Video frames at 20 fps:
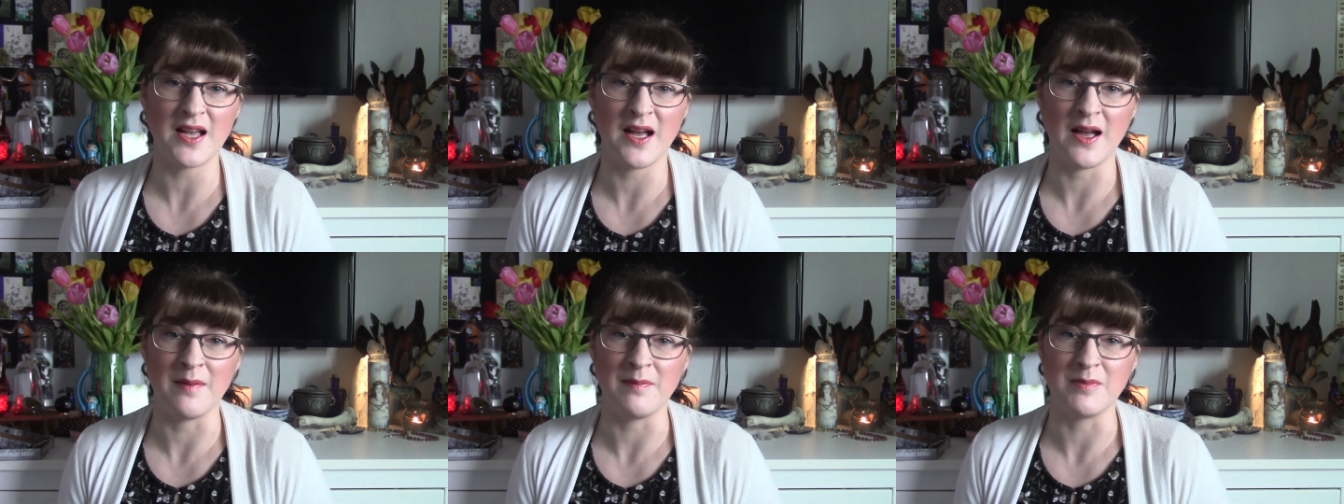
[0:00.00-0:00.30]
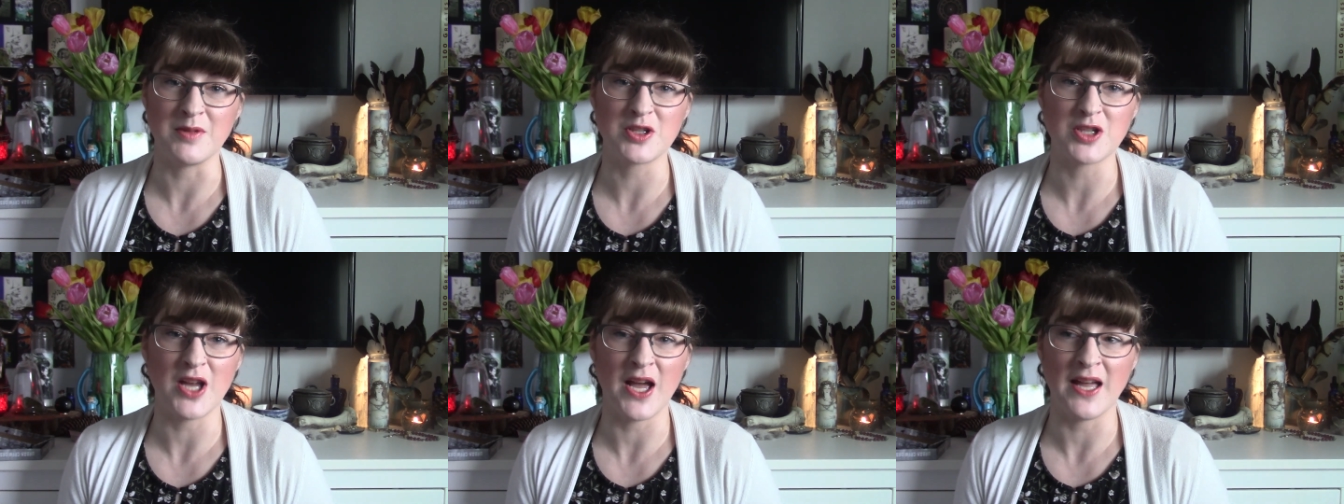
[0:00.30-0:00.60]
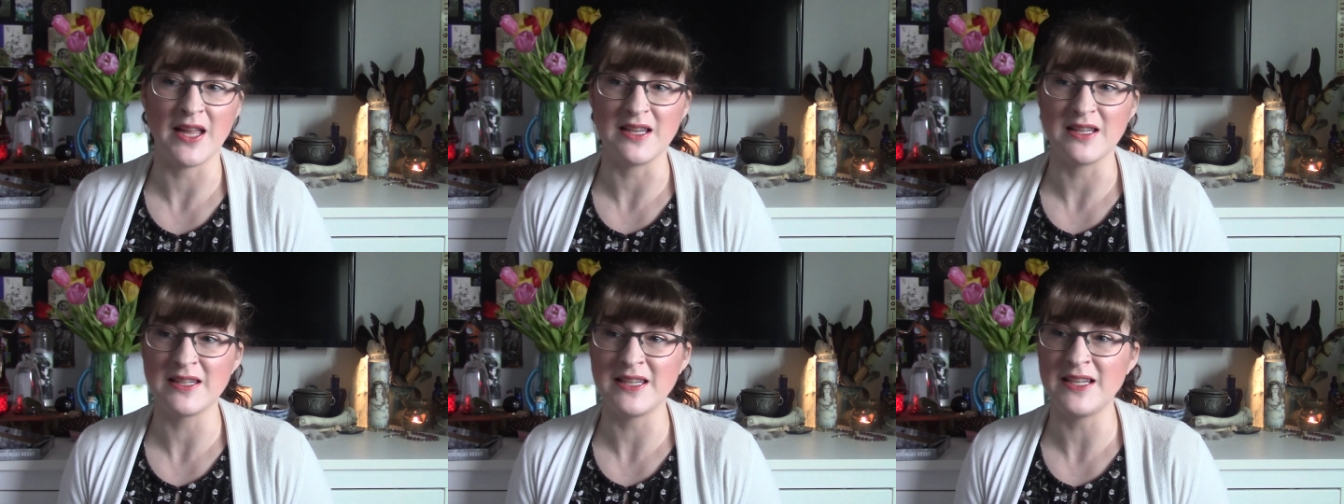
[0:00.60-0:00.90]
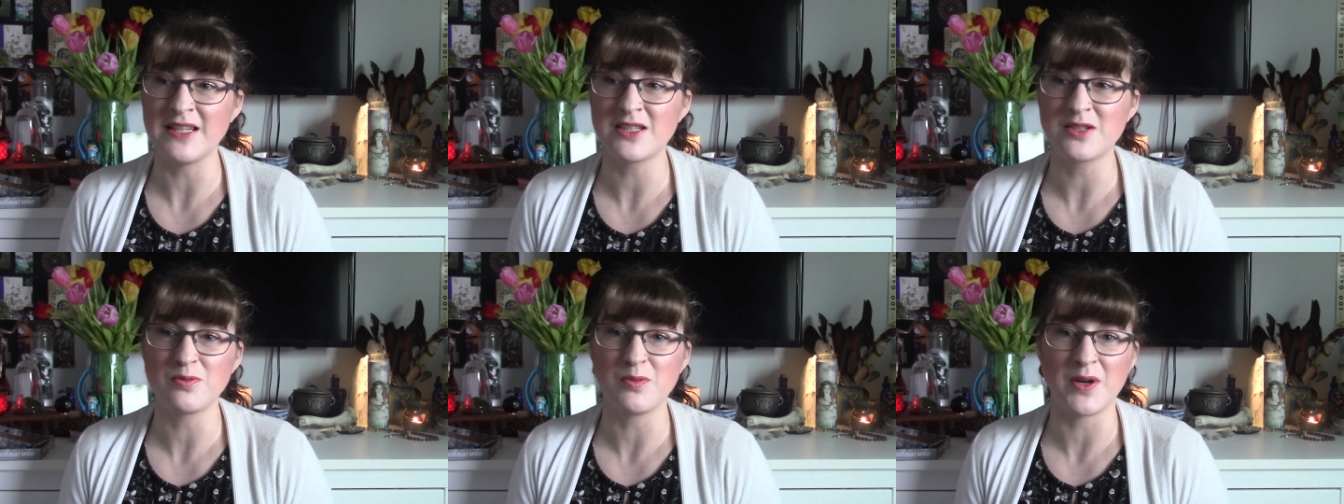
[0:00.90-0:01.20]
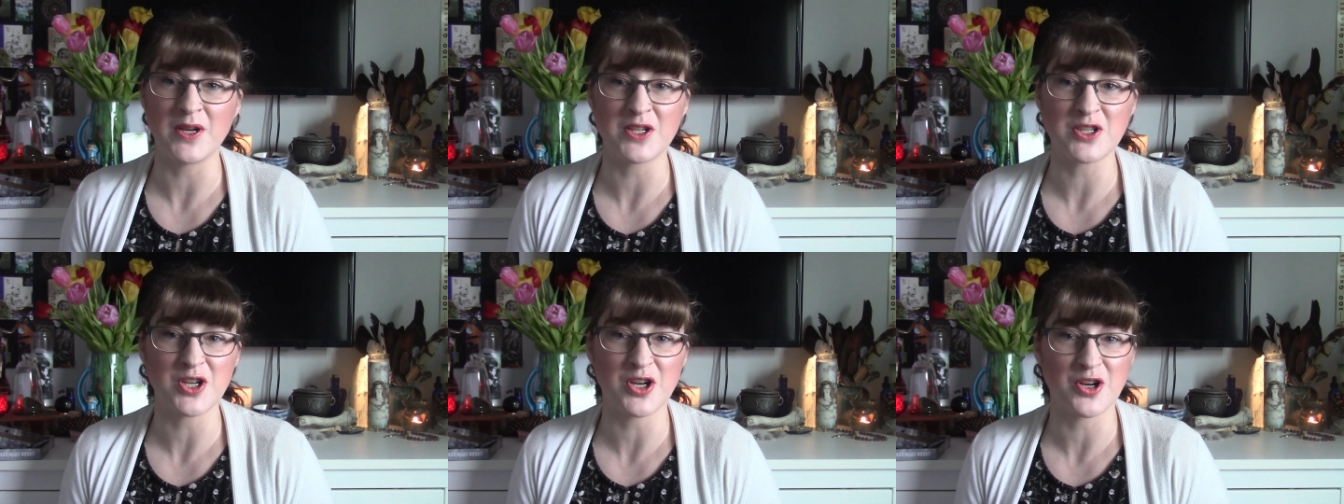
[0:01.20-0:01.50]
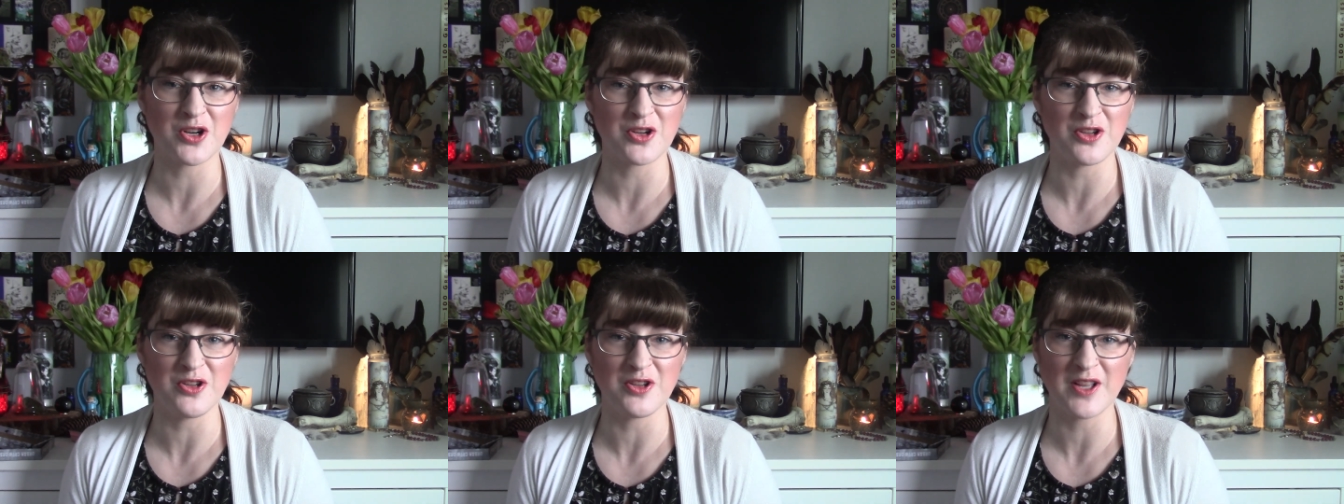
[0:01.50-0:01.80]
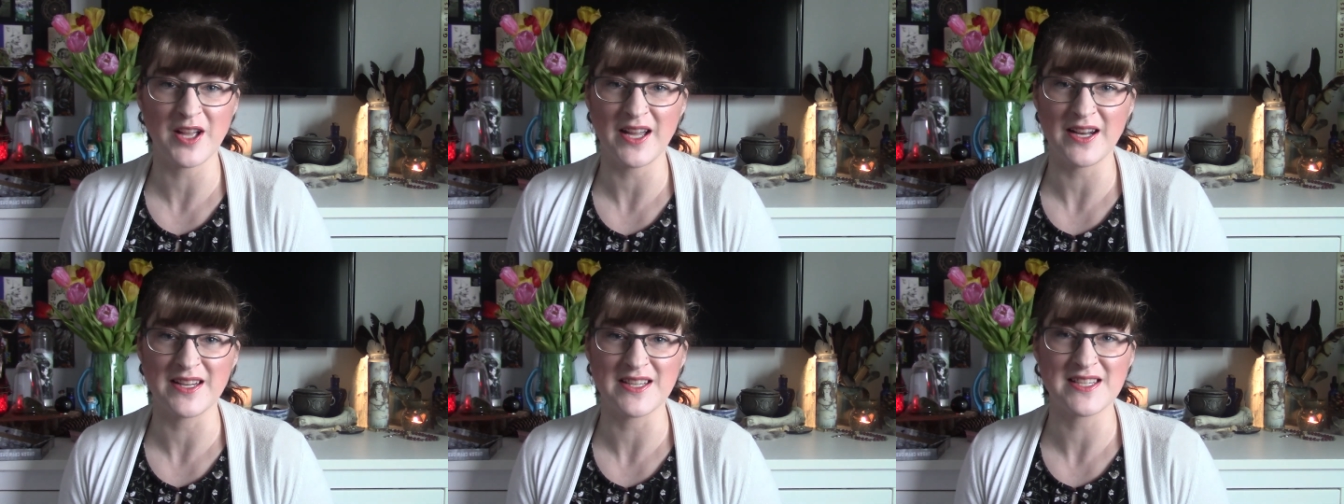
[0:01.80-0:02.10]
at least one
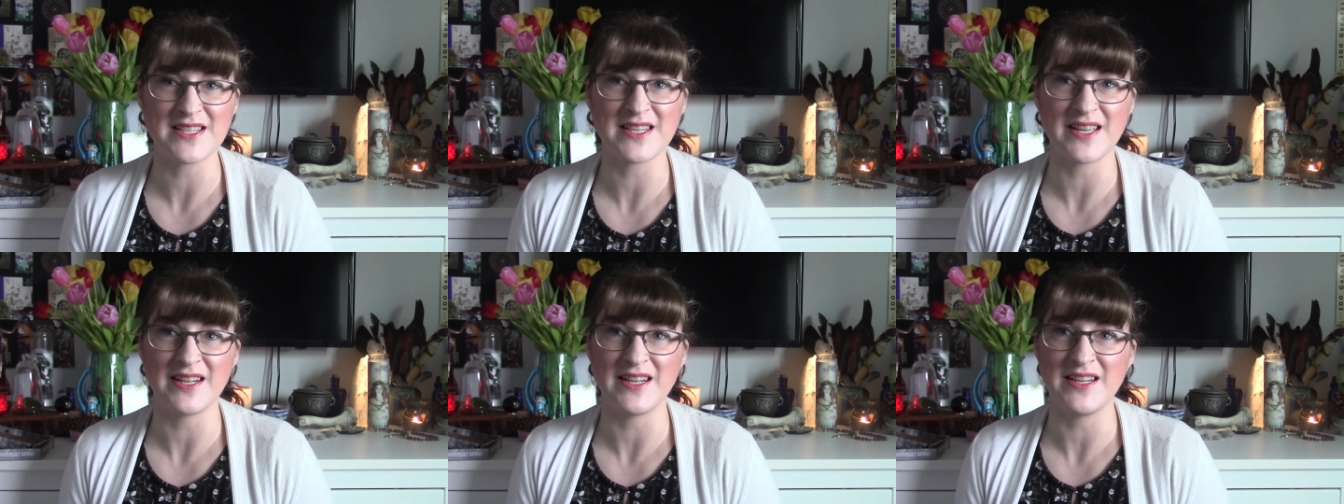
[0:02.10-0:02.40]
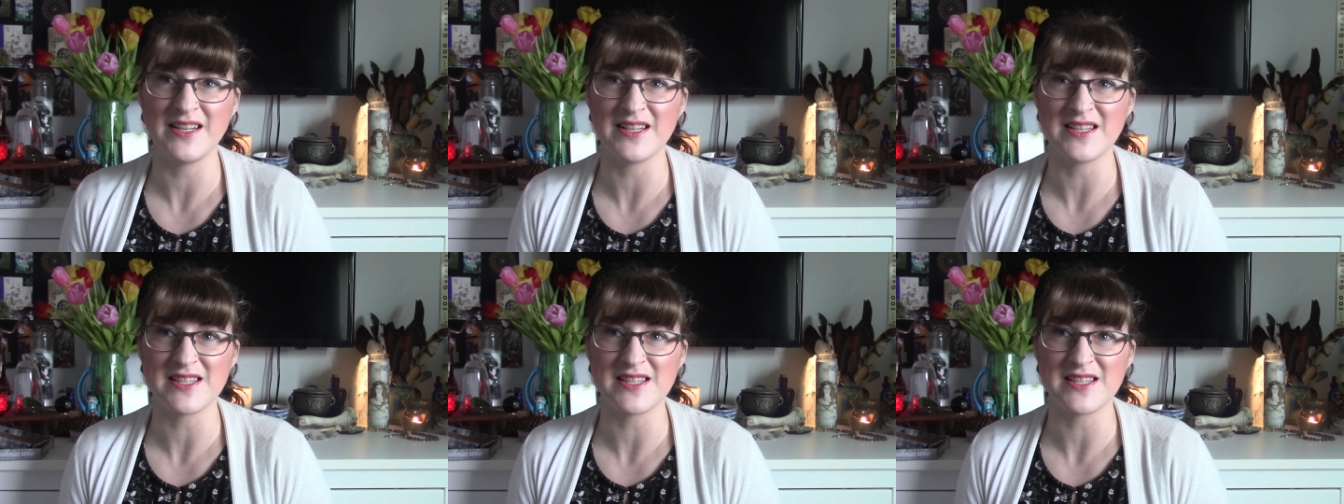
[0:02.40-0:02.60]
turtle kind of sunning